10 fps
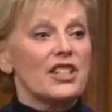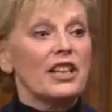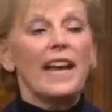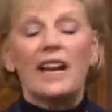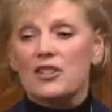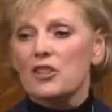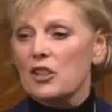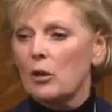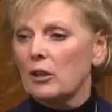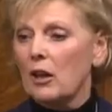still
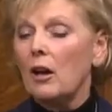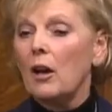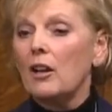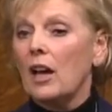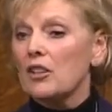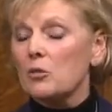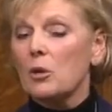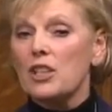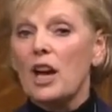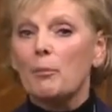hasn't told us
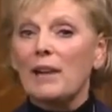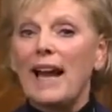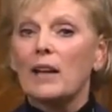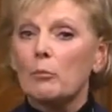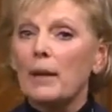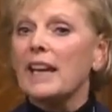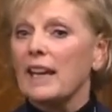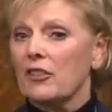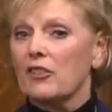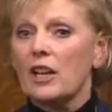what her plan
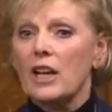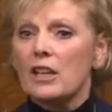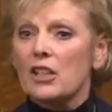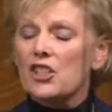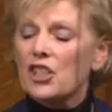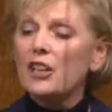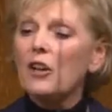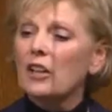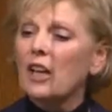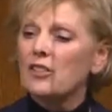B is. Does she
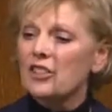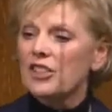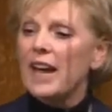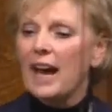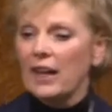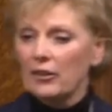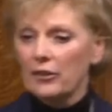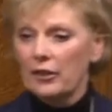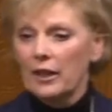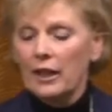not
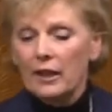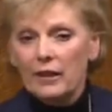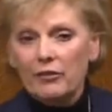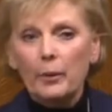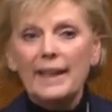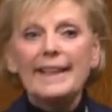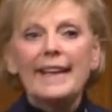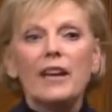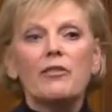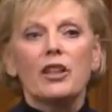understand that if we
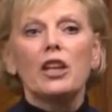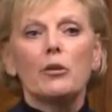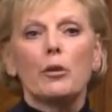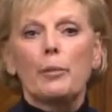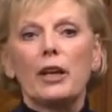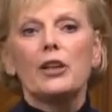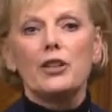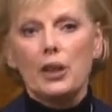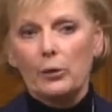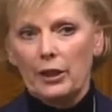leave the
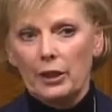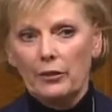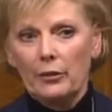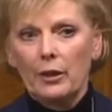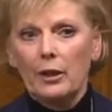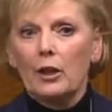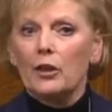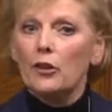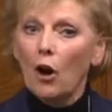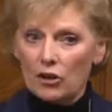European Union,
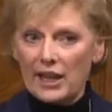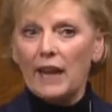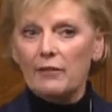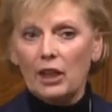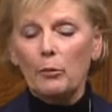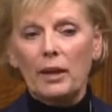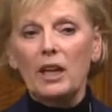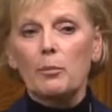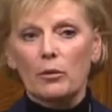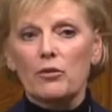not having a
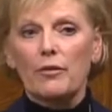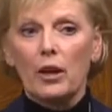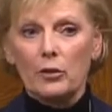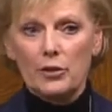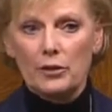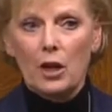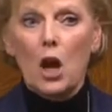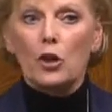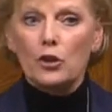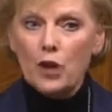people's vote,
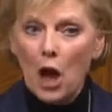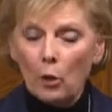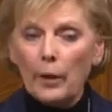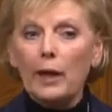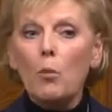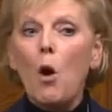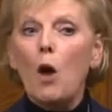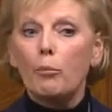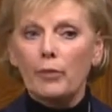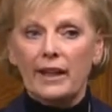knowing
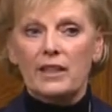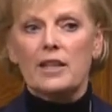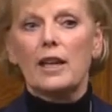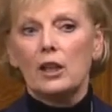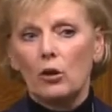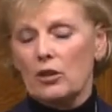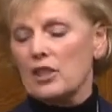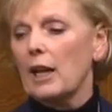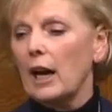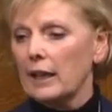what Brexit
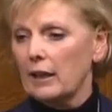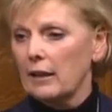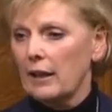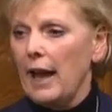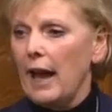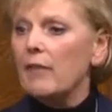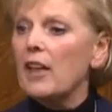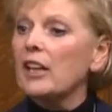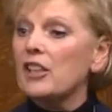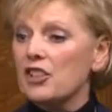looks like, and
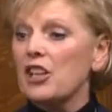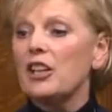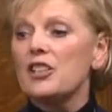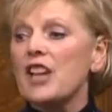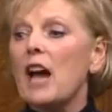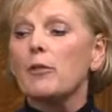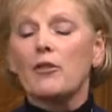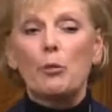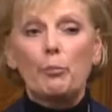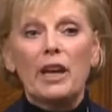then it turns out
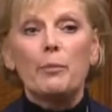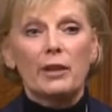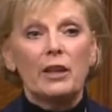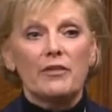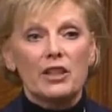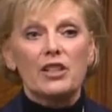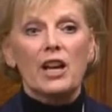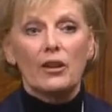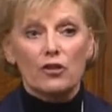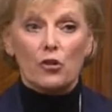that the people of this
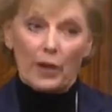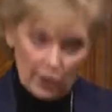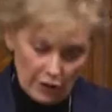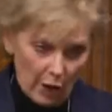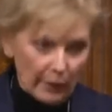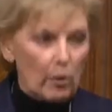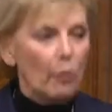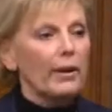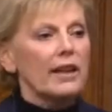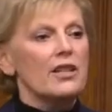country, knowing
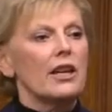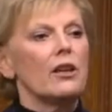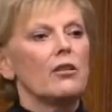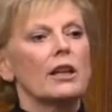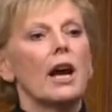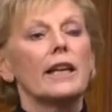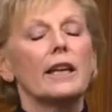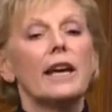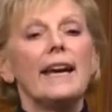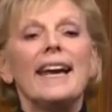what Brexit looked
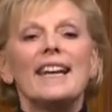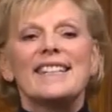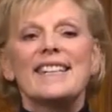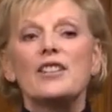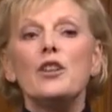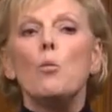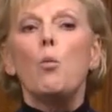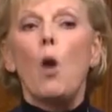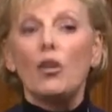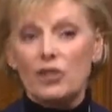like,
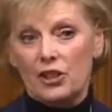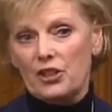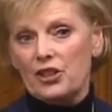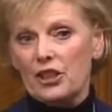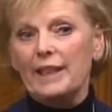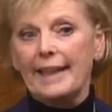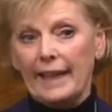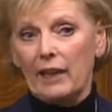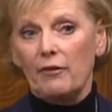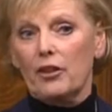didn't want us to
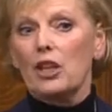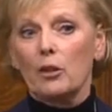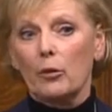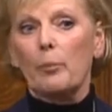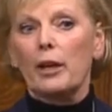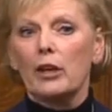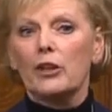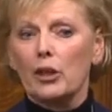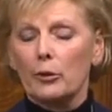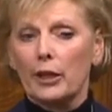leave the
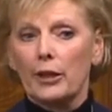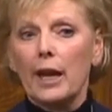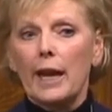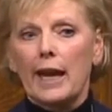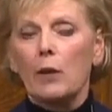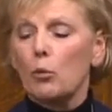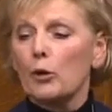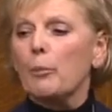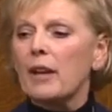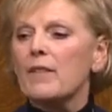European Union, it
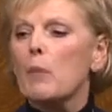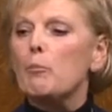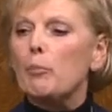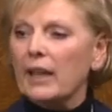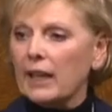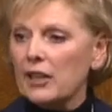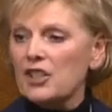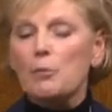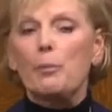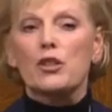would be the
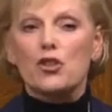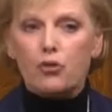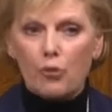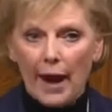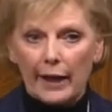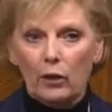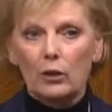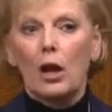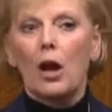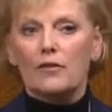biggest
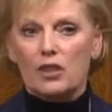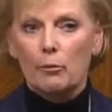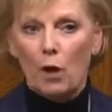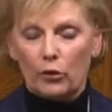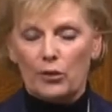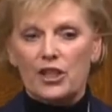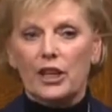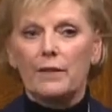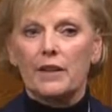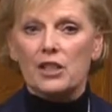betrayal of
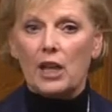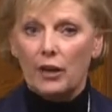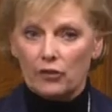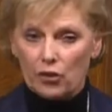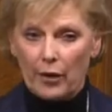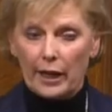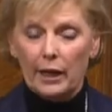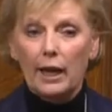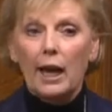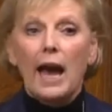democracy in this country.
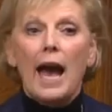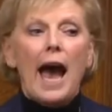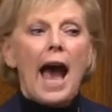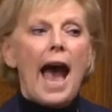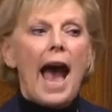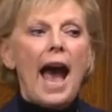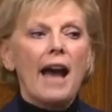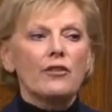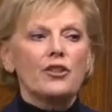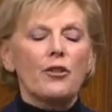
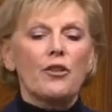And